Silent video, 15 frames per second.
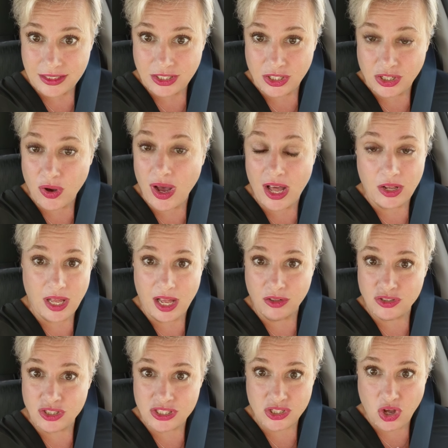You know, I'll,
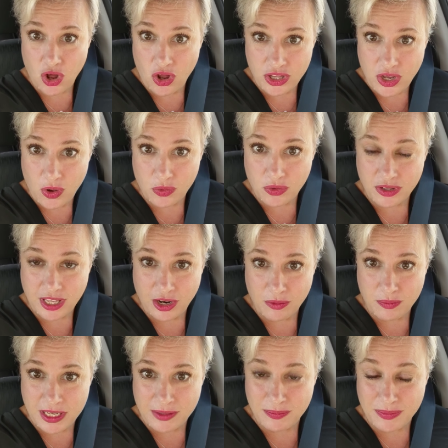I'll, just call the owner of the
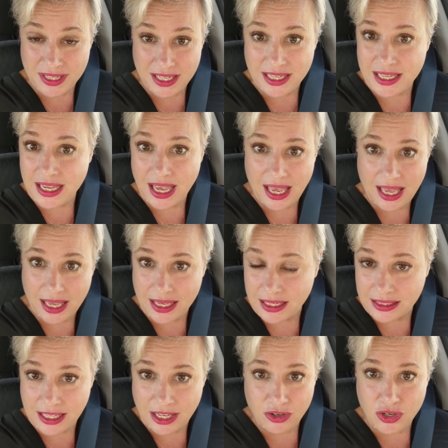Airbnb
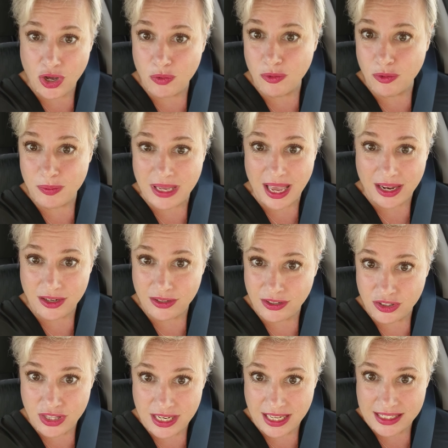and let her know we'll be out of
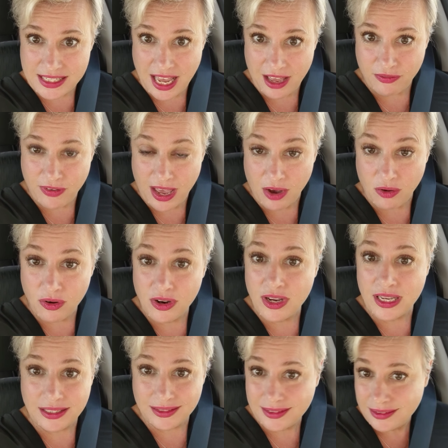here in the next half hour
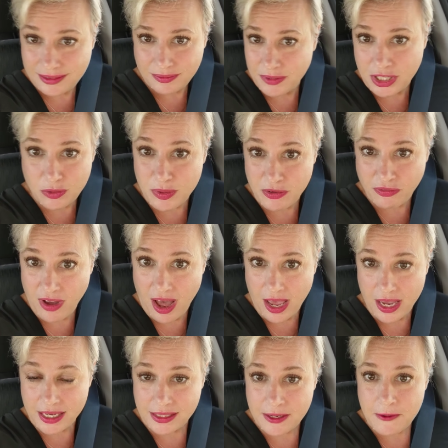and it'll be
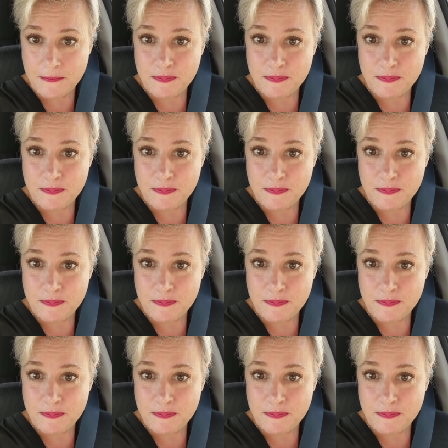fine.